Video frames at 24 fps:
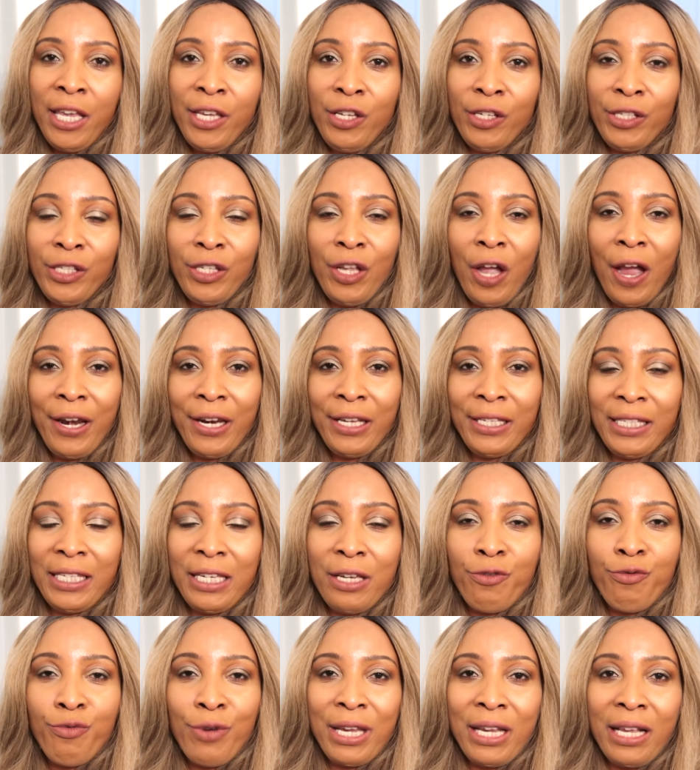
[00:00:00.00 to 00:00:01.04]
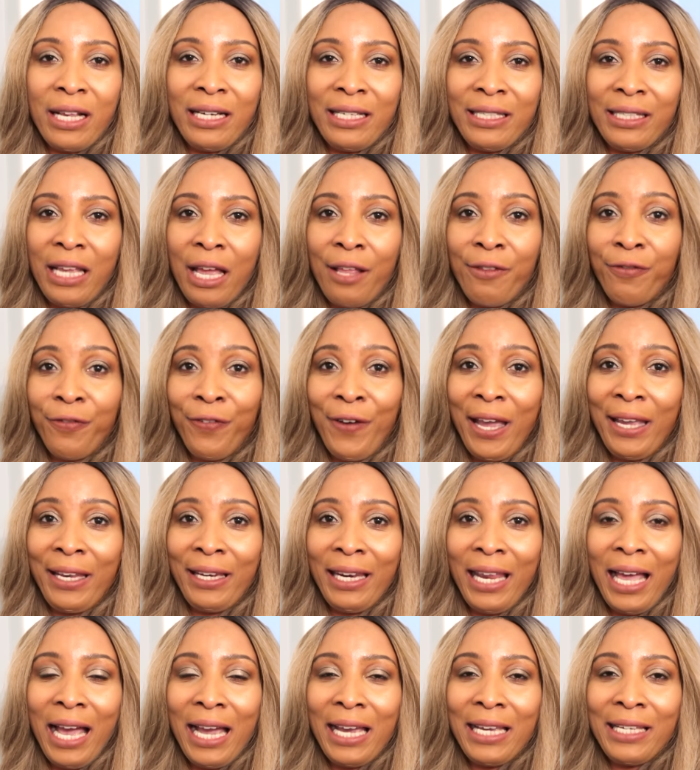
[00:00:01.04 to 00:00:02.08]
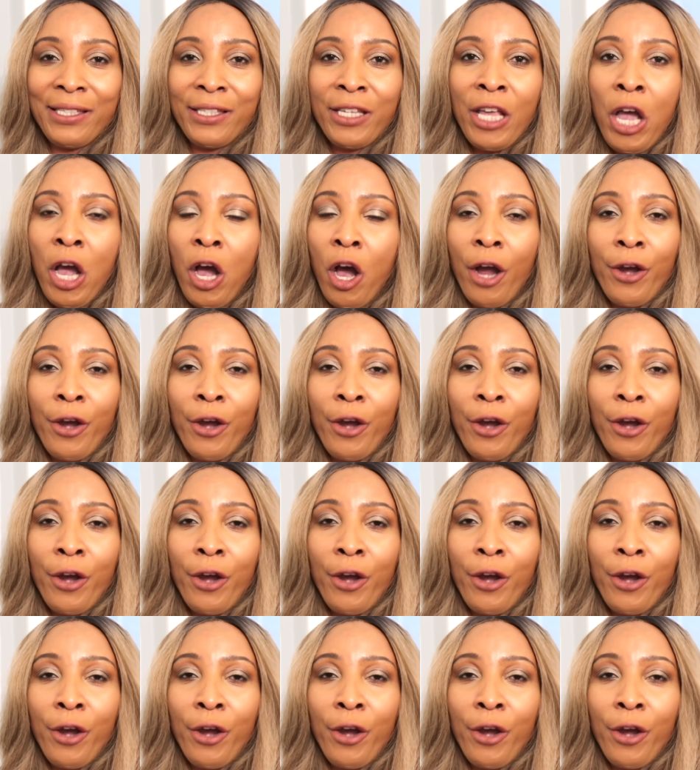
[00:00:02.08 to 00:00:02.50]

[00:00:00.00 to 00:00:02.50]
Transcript: you start to see wrinkles and fine lines,